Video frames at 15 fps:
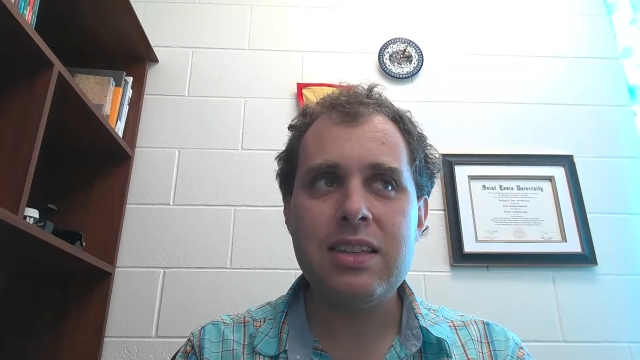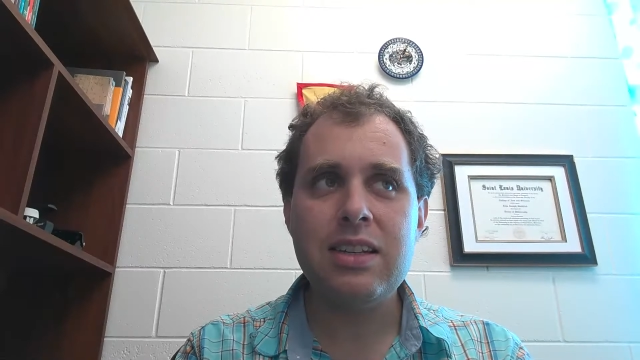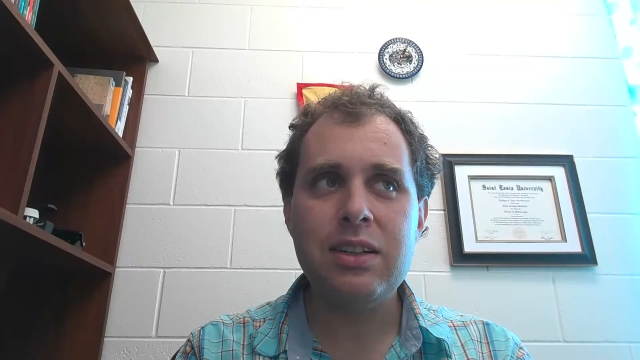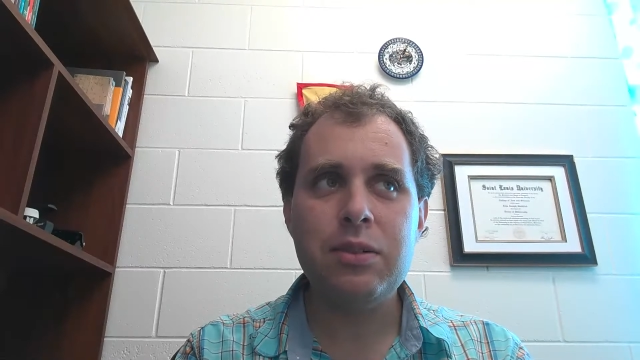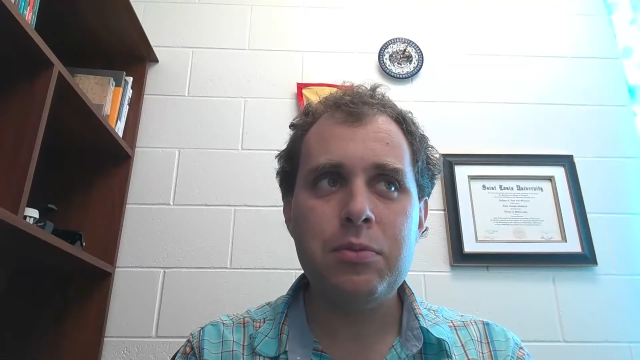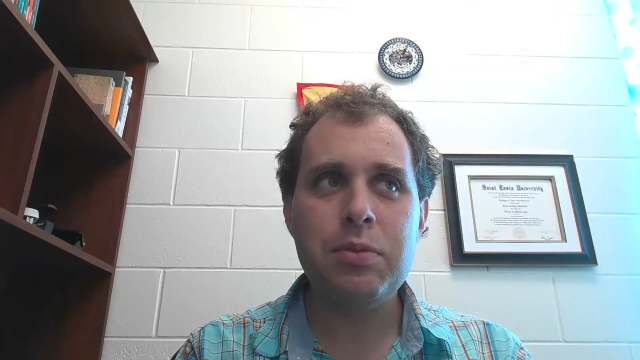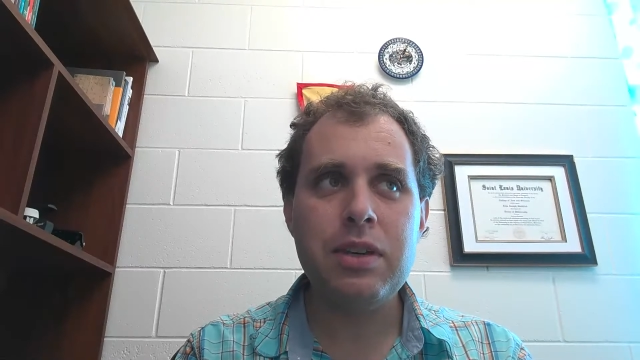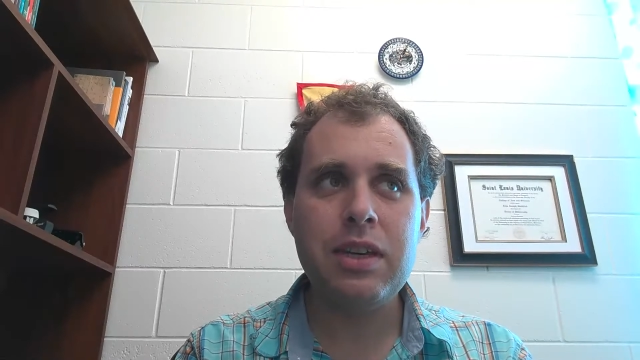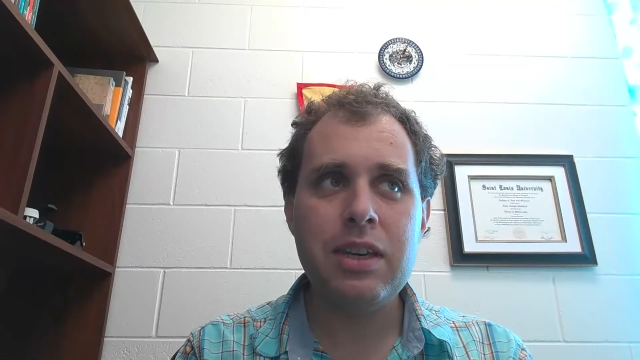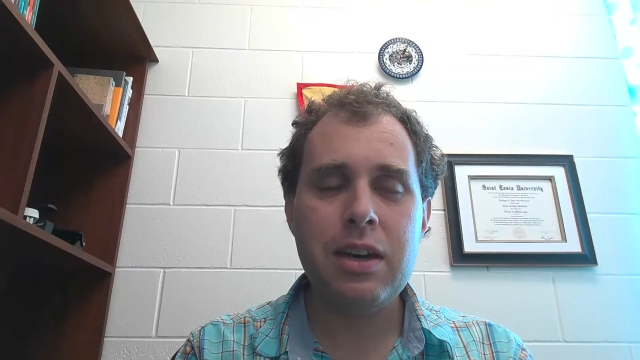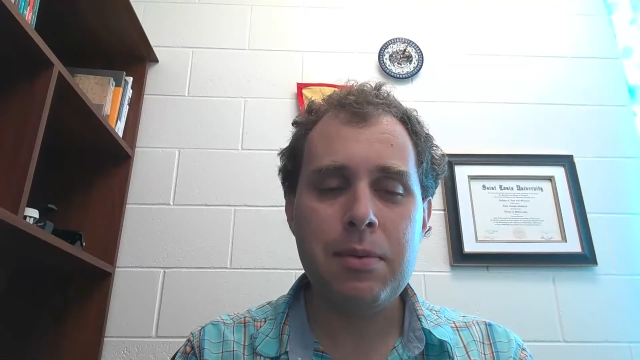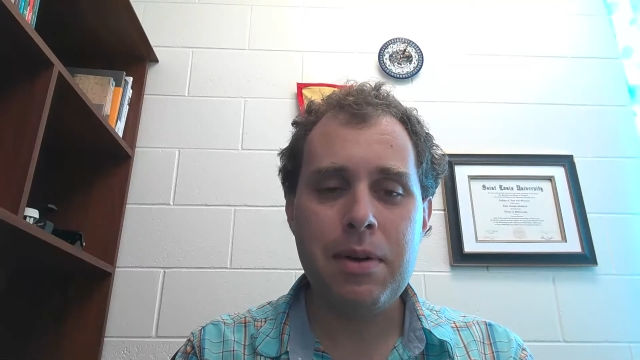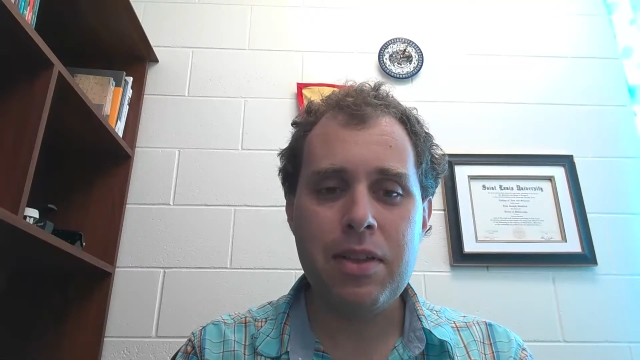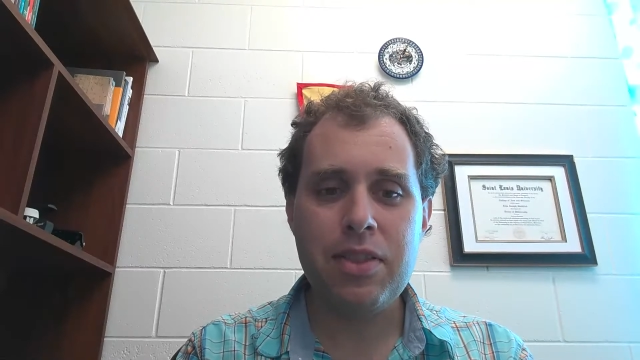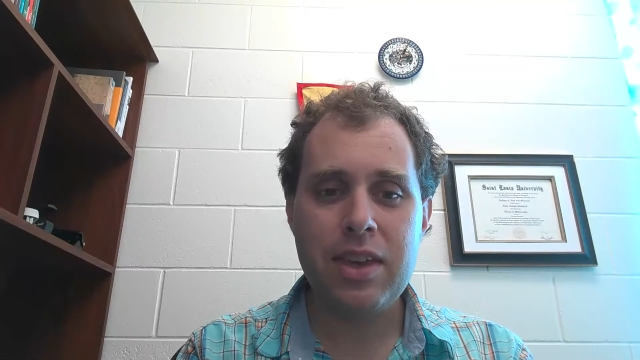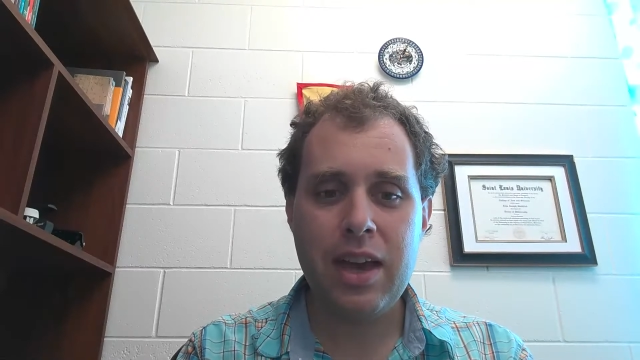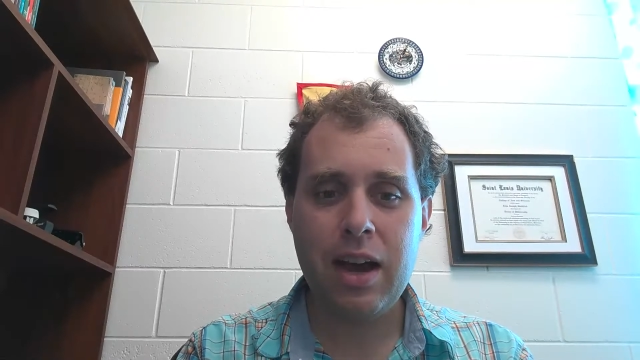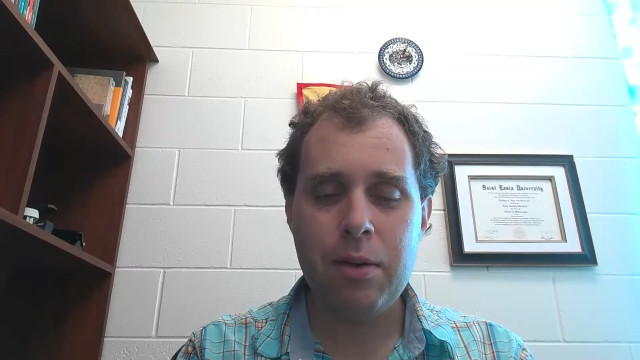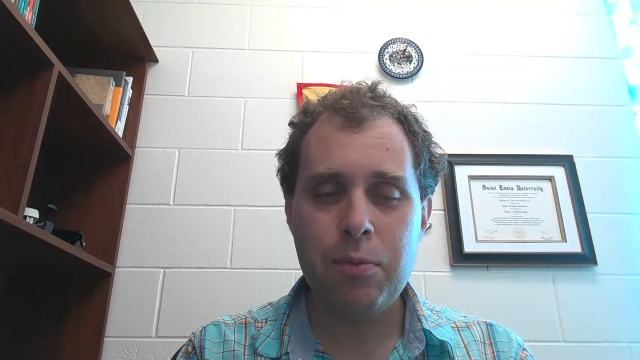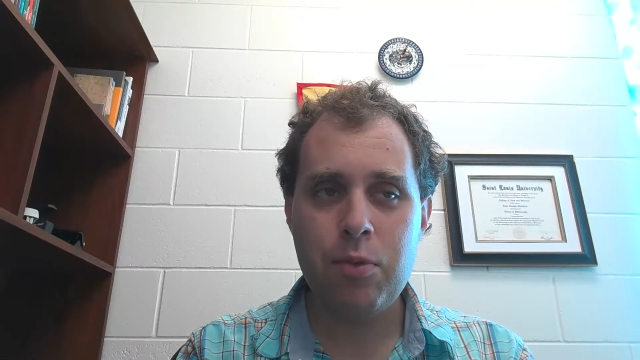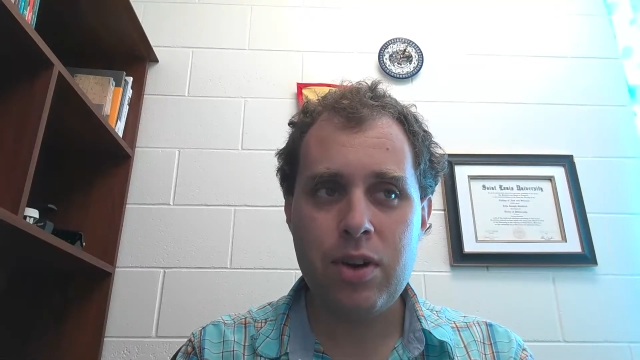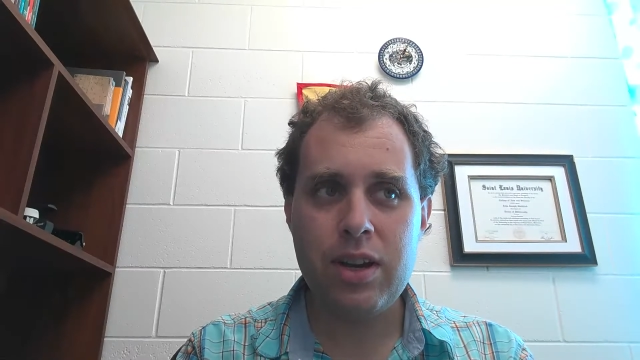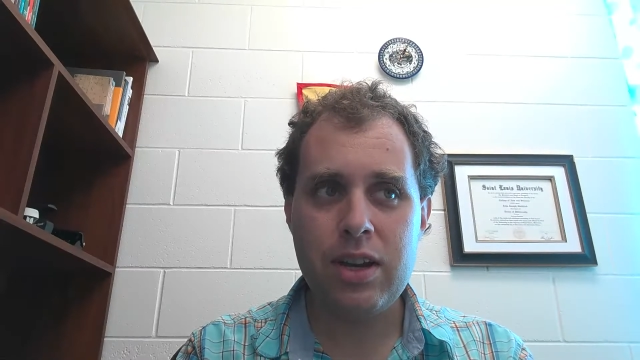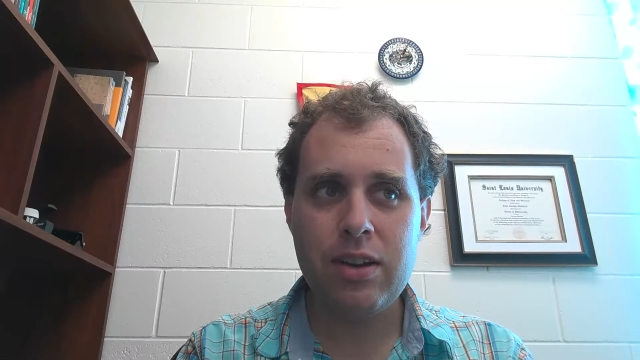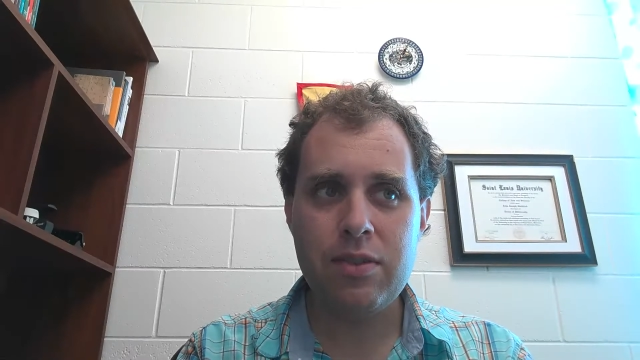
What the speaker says: it'll be about the outbreak